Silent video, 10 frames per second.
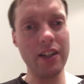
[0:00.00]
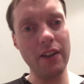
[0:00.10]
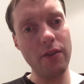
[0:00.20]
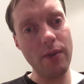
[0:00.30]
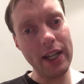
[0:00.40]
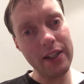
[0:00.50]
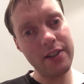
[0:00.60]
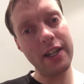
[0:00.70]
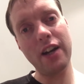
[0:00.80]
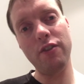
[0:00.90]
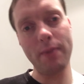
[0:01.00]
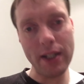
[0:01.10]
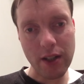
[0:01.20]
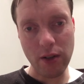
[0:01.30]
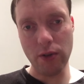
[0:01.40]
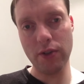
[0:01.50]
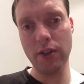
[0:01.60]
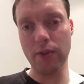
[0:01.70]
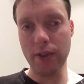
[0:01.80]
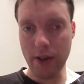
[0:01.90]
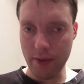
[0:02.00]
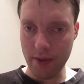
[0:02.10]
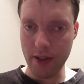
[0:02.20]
Kind of arranged in alphabetical order, although,